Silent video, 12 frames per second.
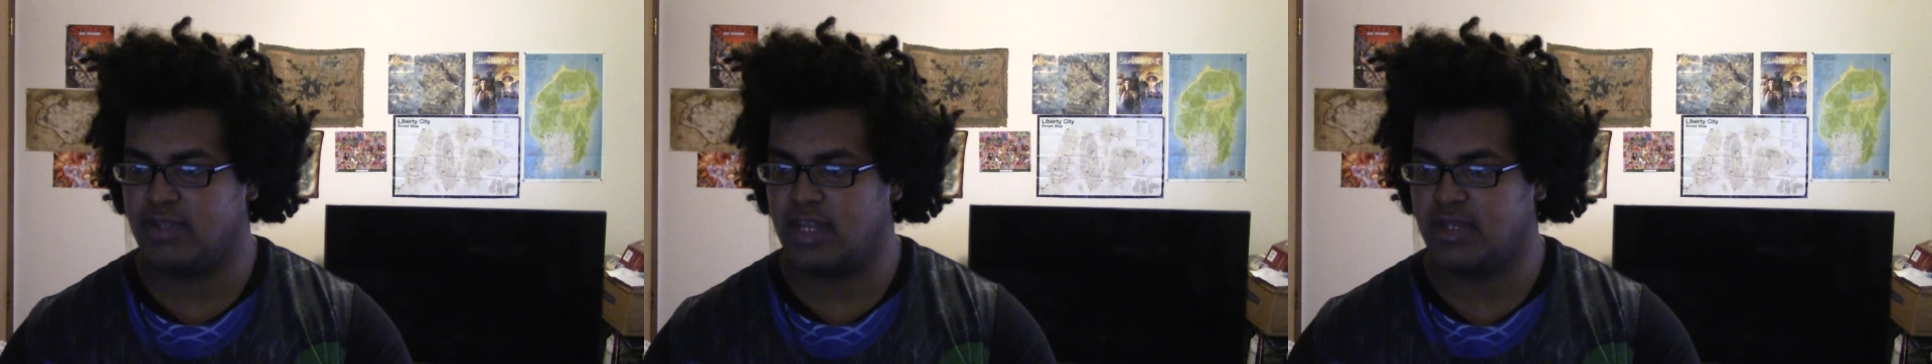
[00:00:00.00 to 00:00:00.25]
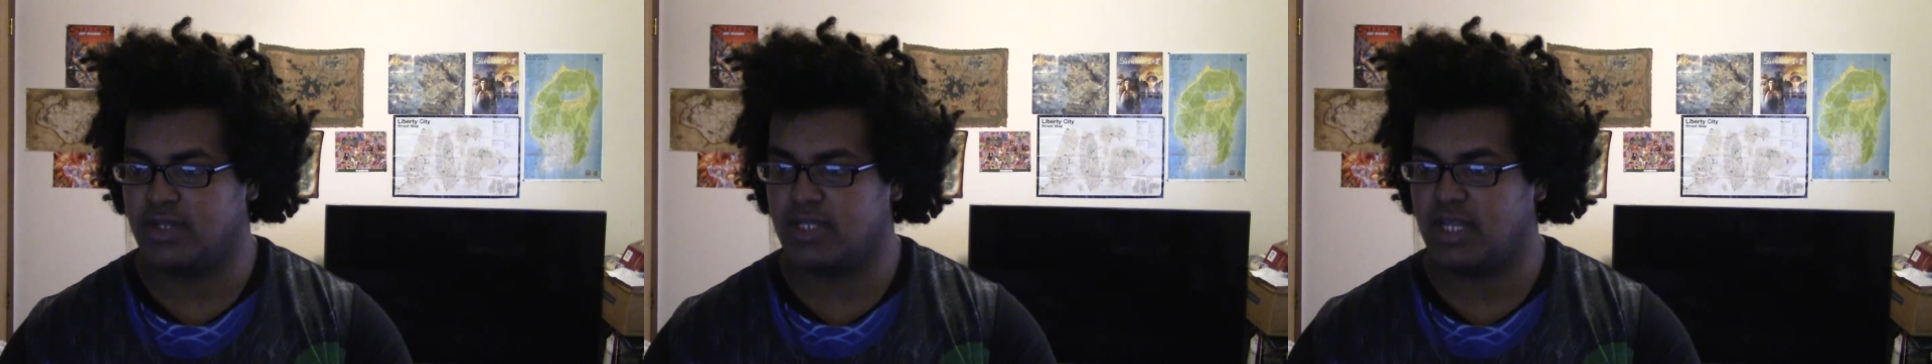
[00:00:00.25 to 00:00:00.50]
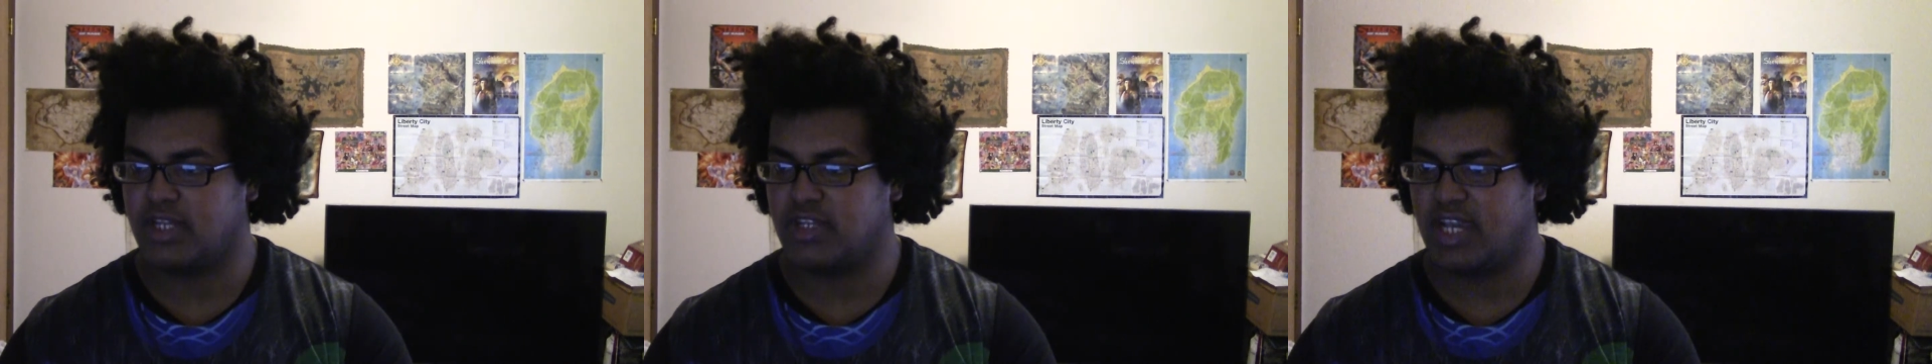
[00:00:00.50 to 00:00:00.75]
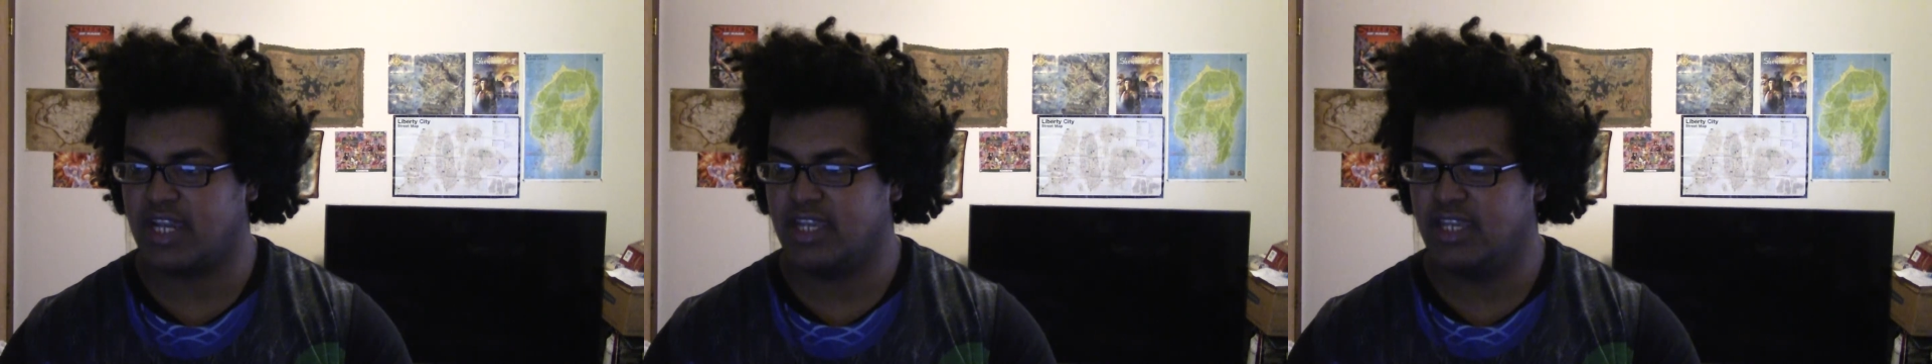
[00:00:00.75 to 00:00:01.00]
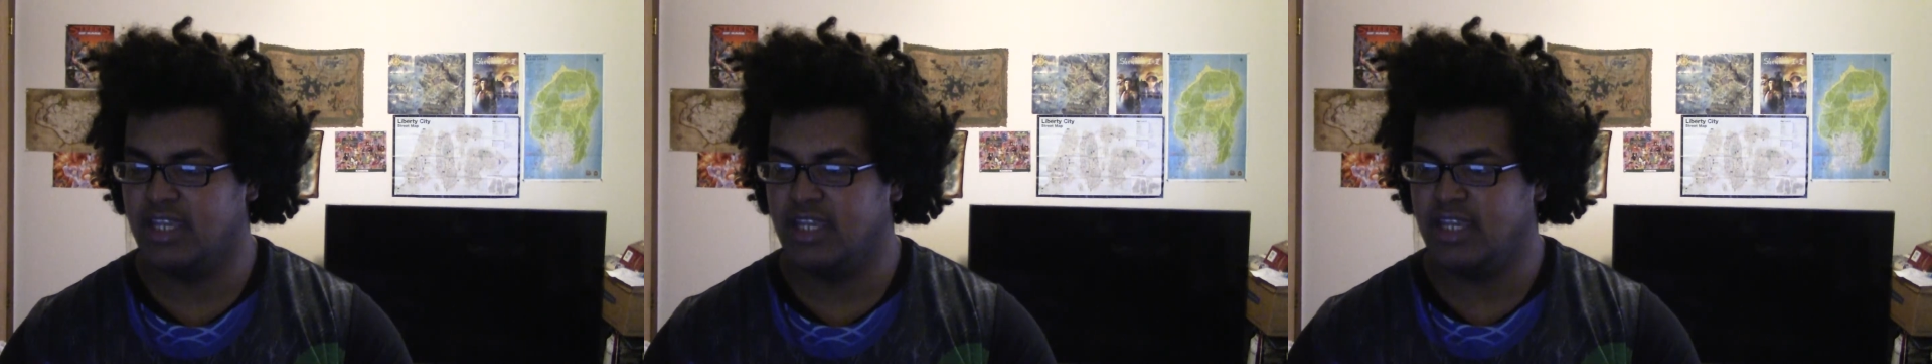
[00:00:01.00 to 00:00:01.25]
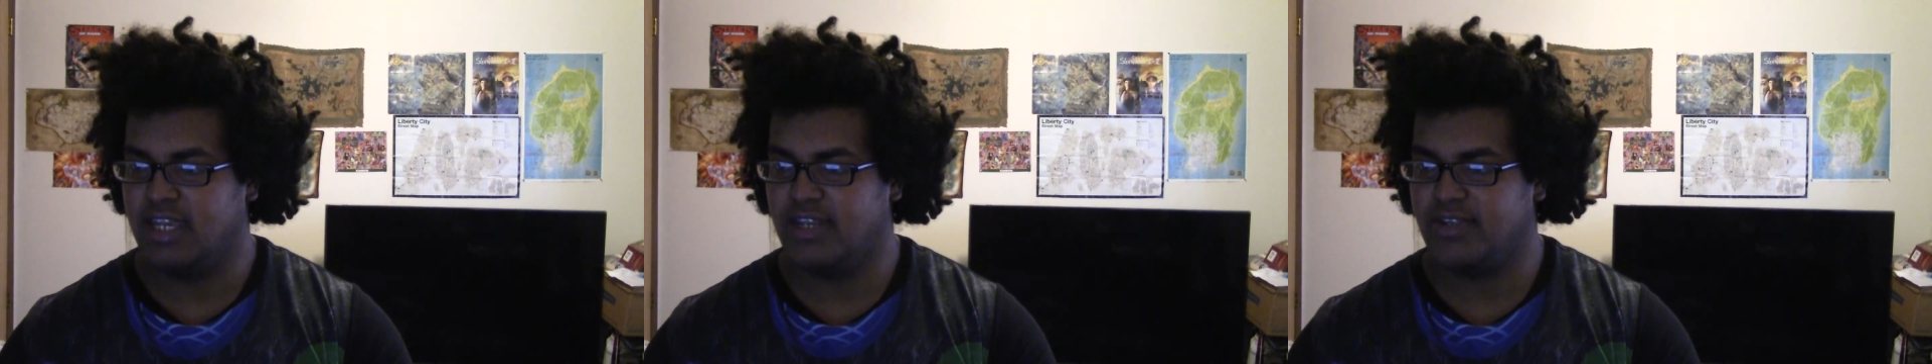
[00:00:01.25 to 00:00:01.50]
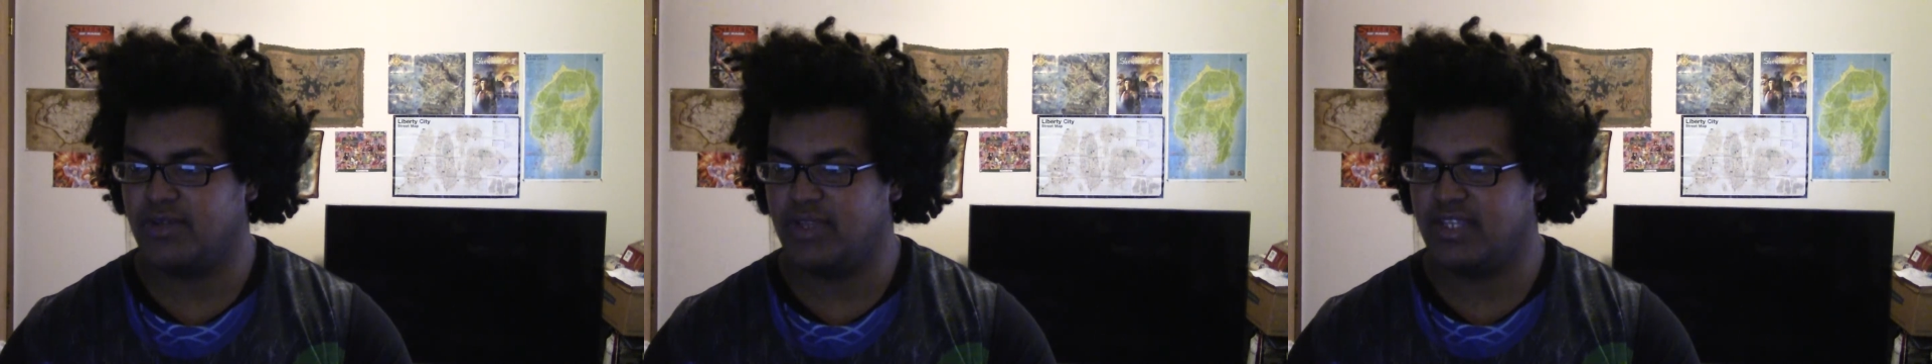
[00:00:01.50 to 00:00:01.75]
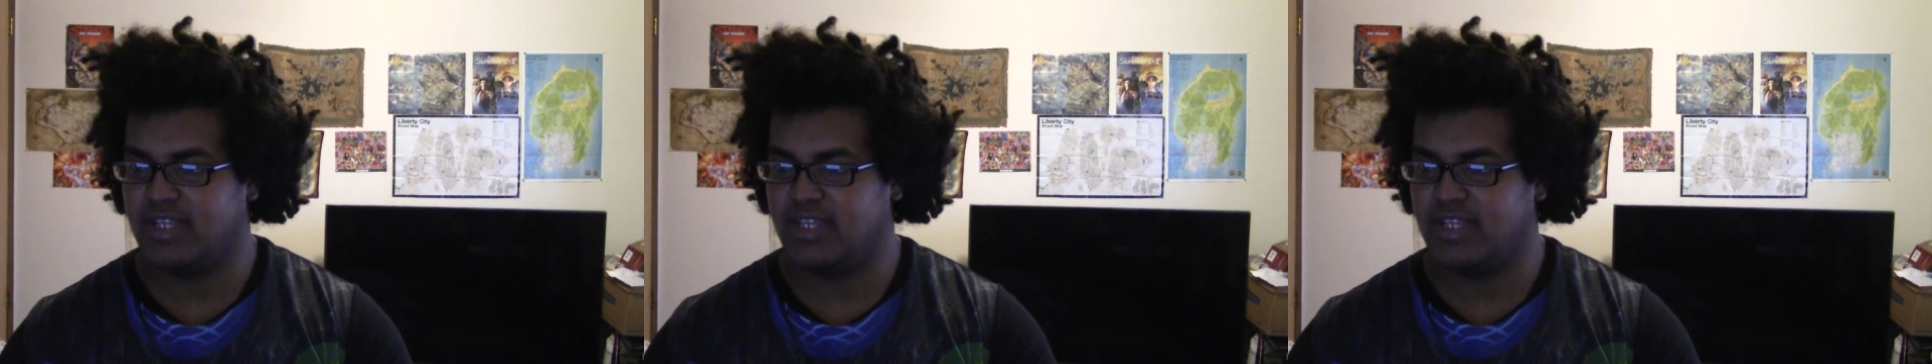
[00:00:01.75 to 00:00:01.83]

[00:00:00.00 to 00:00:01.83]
knight just like Jack, and so these